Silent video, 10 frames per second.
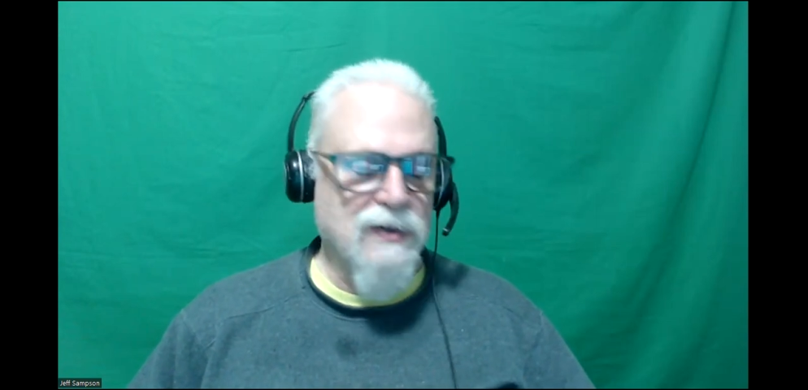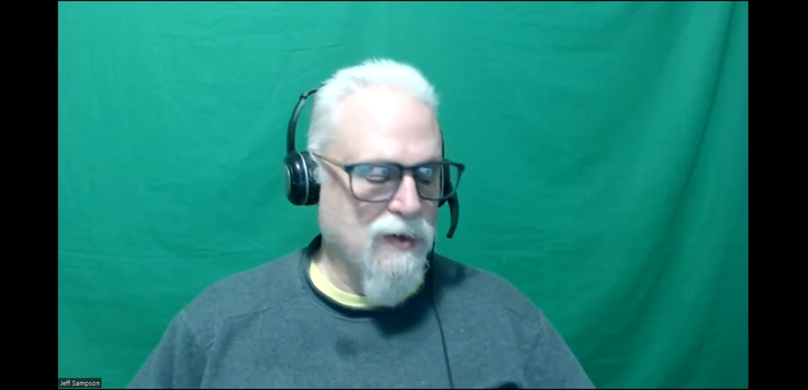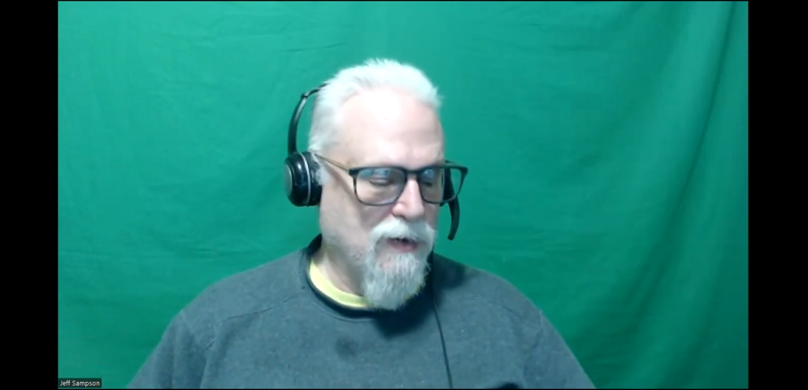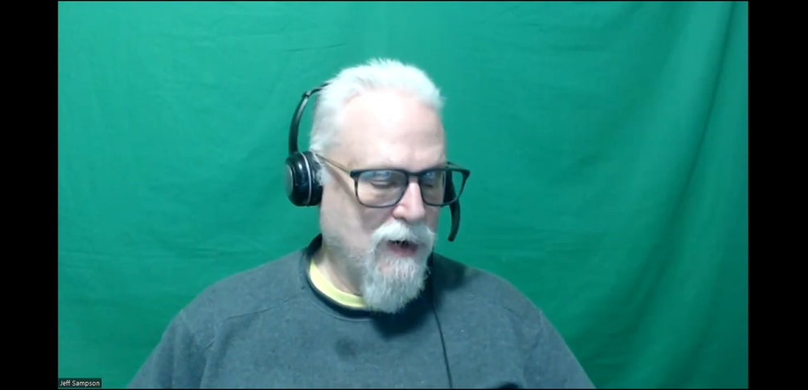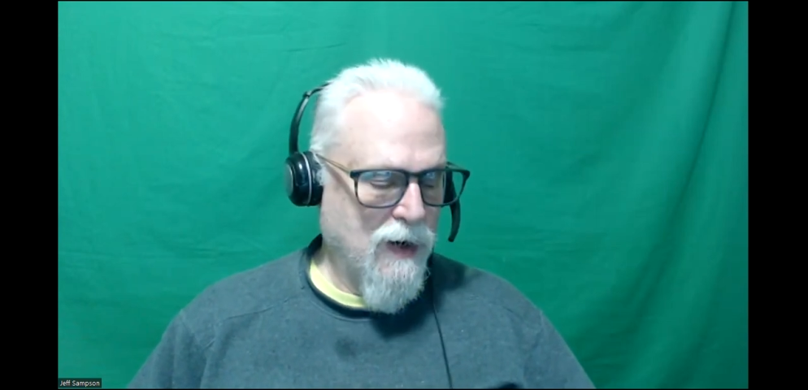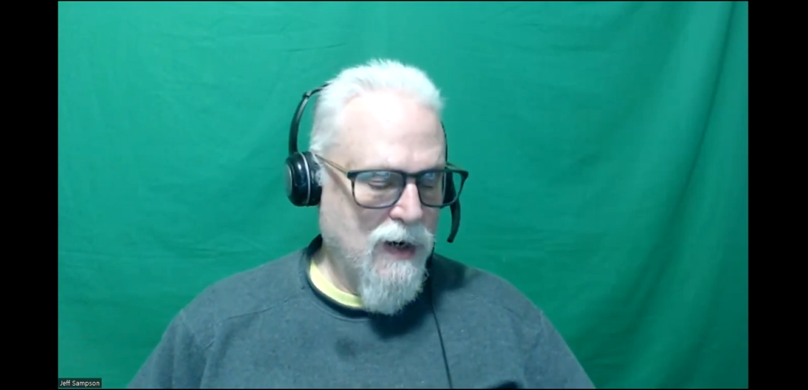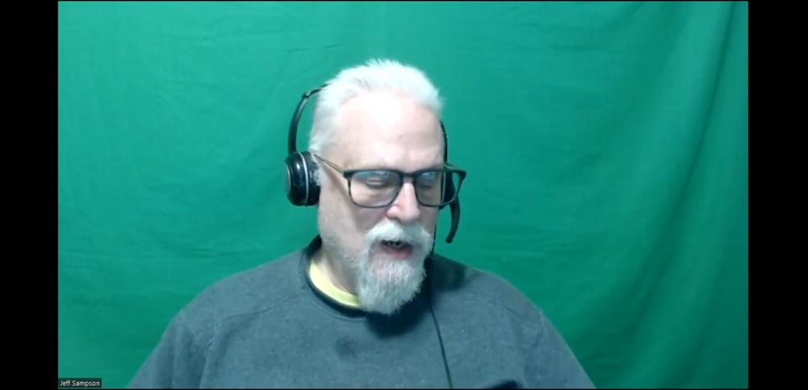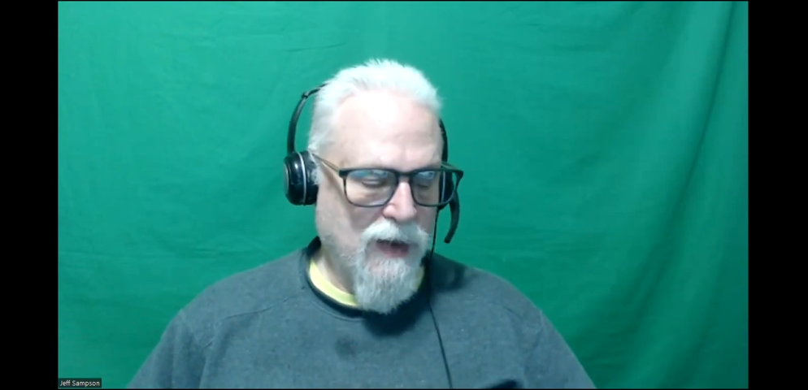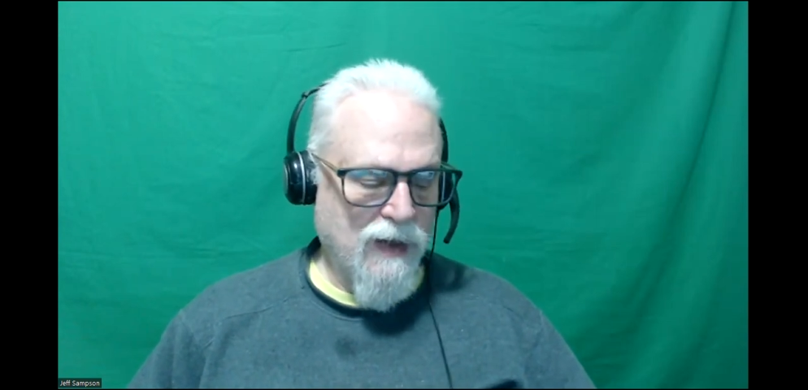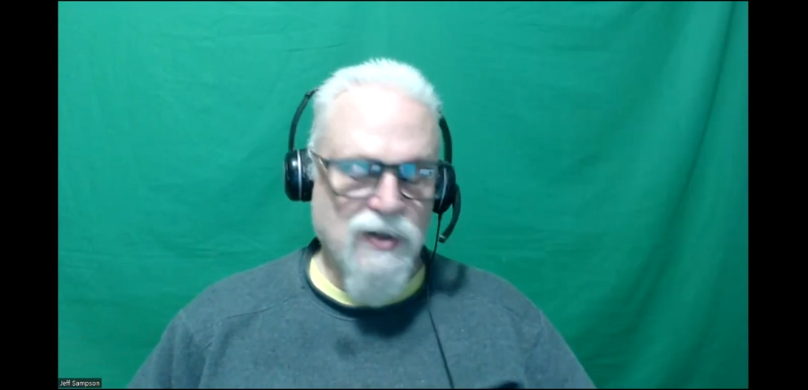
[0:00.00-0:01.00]
So
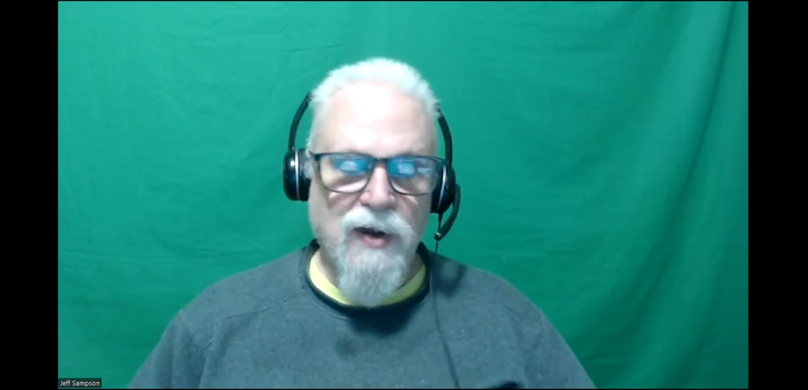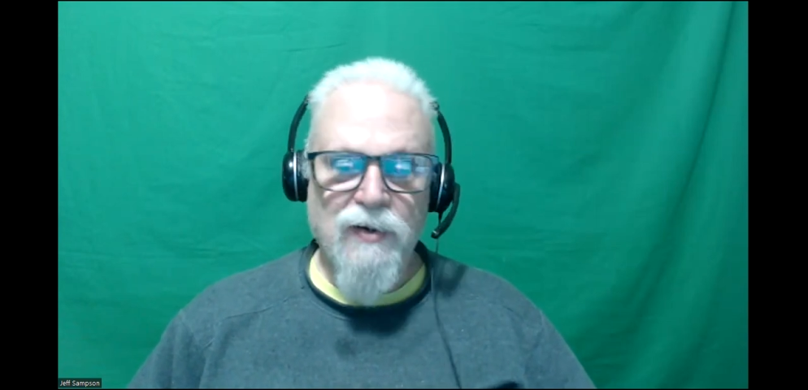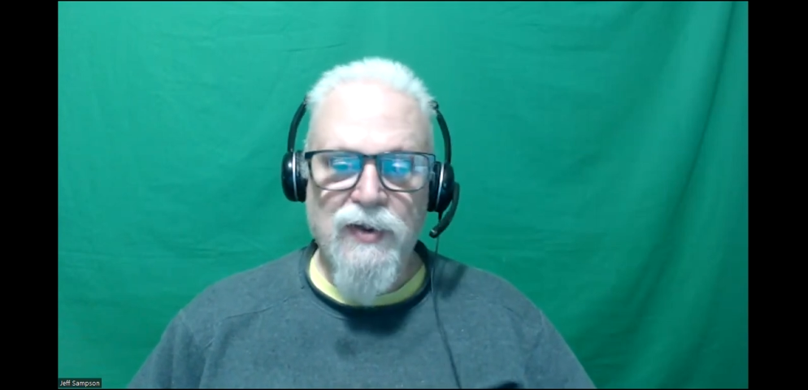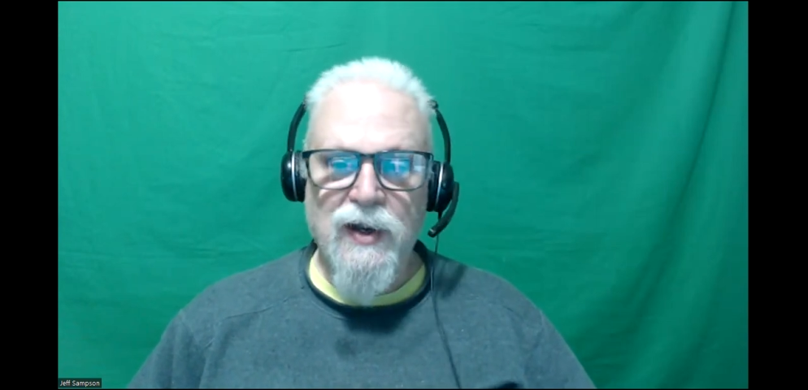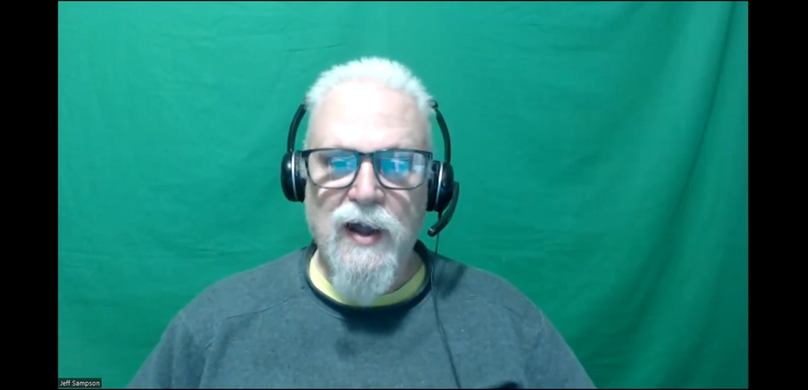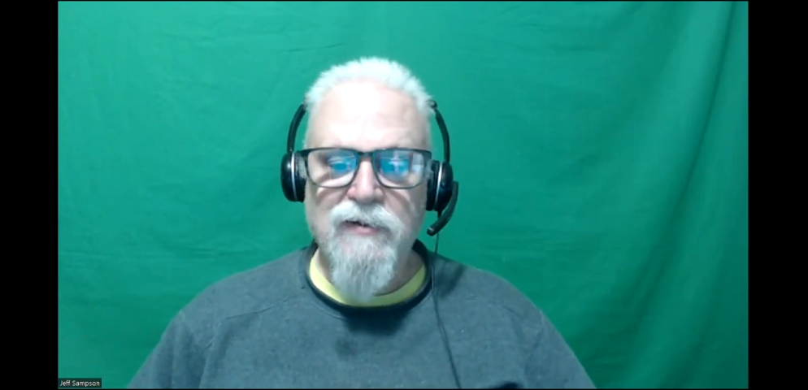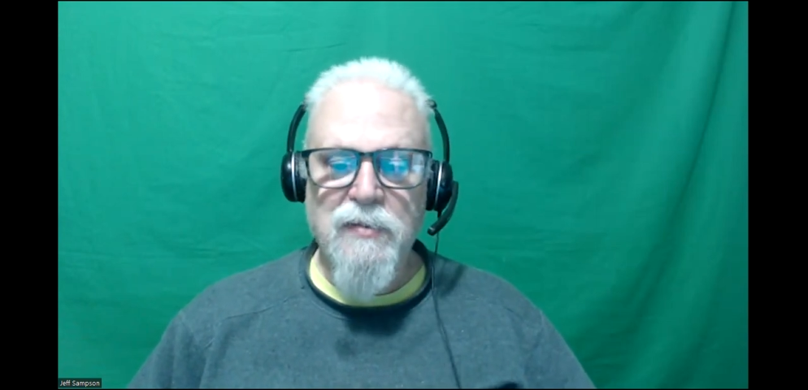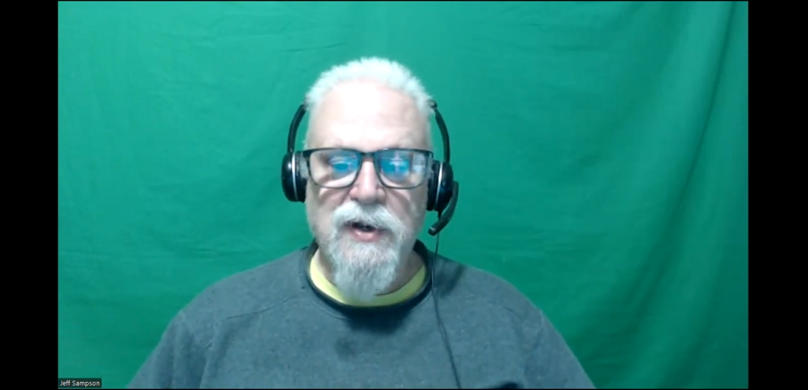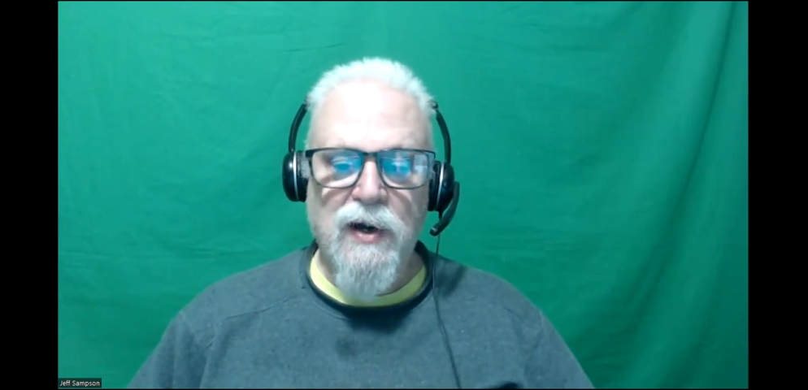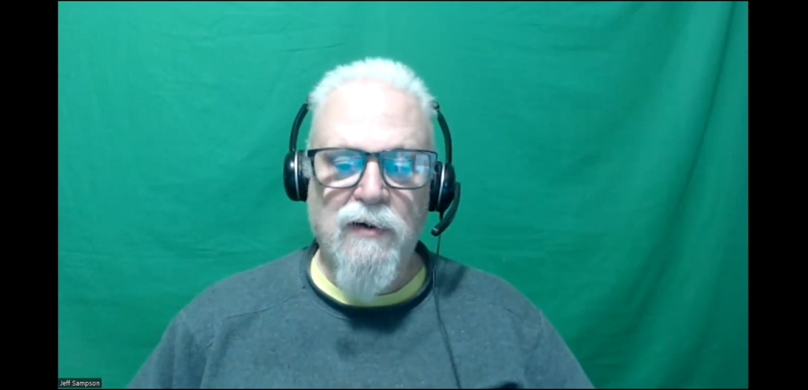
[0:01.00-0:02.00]
that's another thing I have to
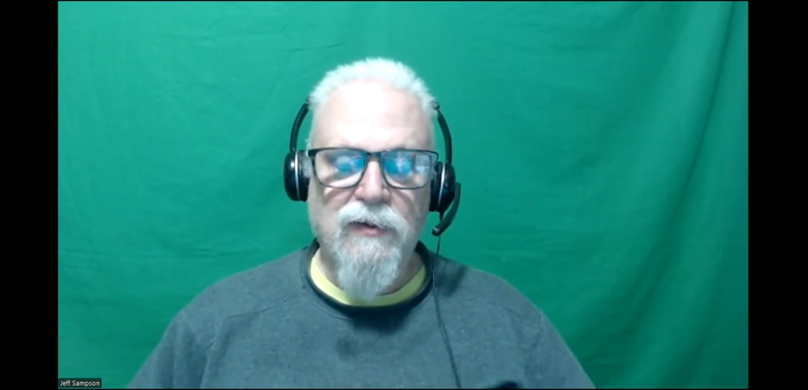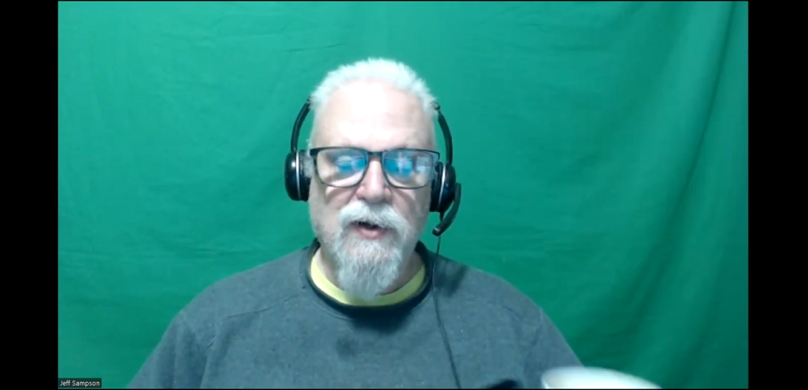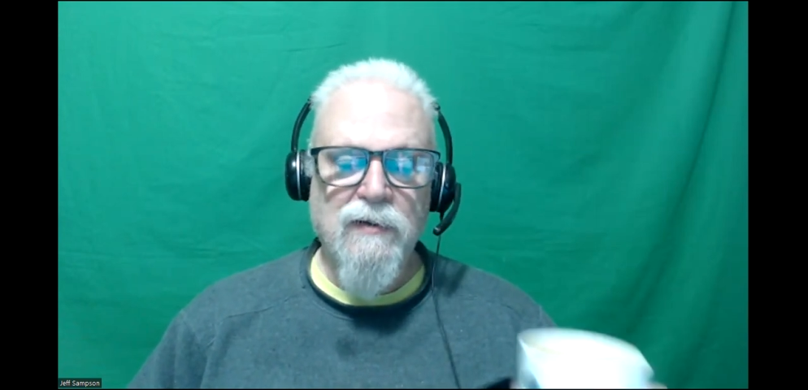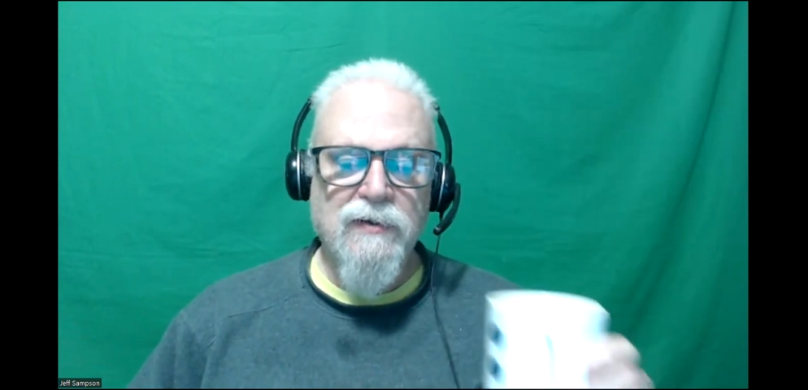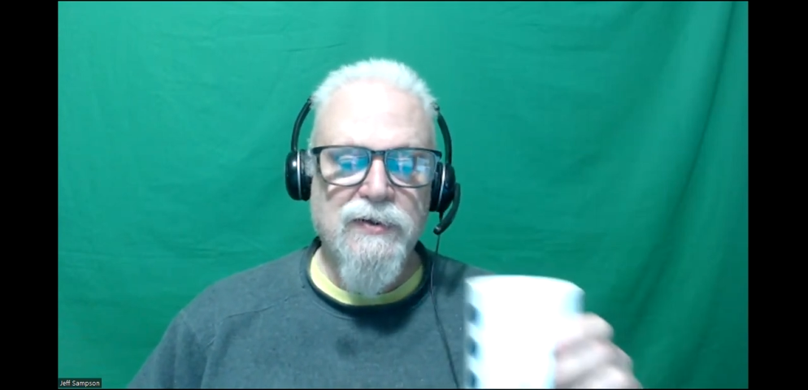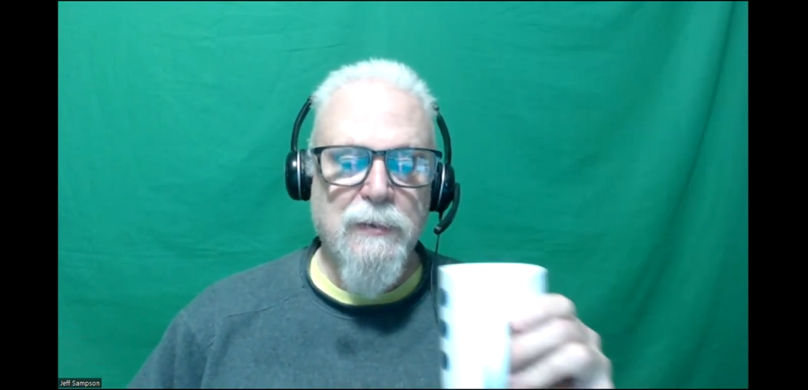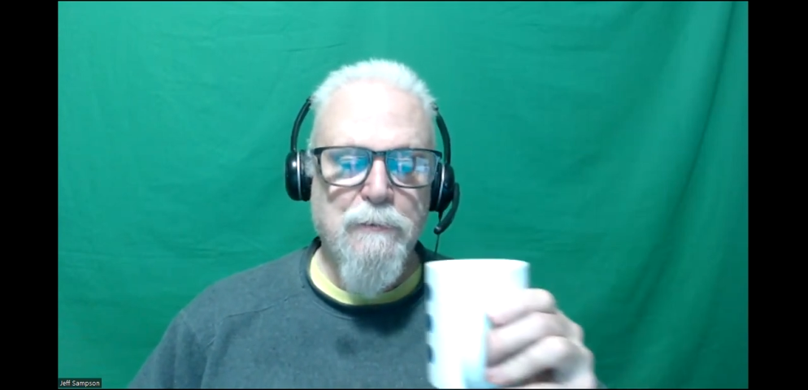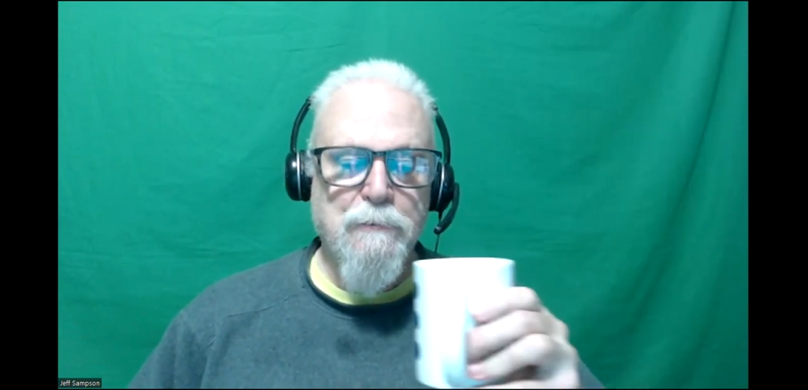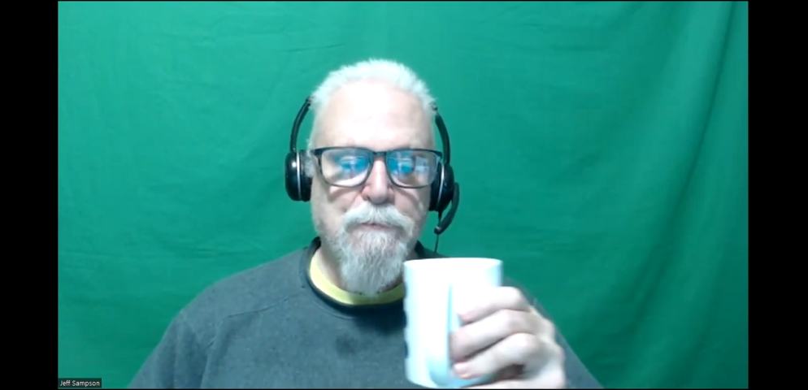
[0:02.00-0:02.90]
be careful of is